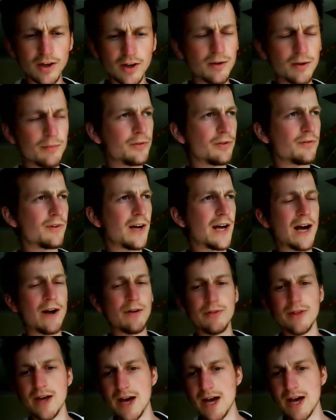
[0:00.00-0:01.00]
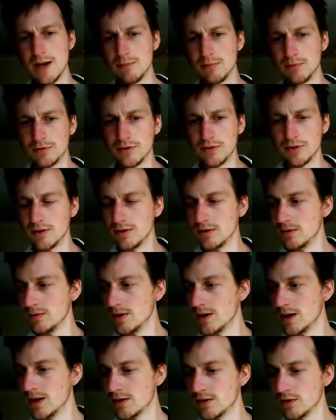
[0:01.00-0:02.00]
terms of like how they're able
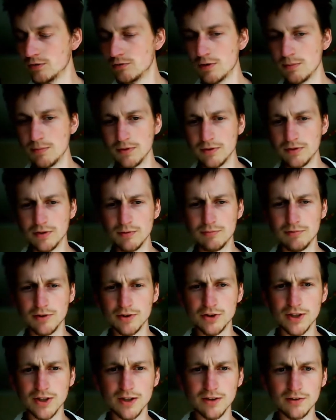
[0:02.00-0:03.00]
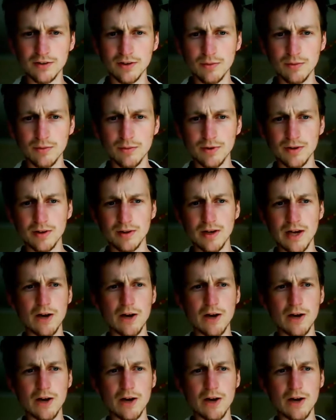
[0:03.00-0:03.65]
to contribute to the project. So I want to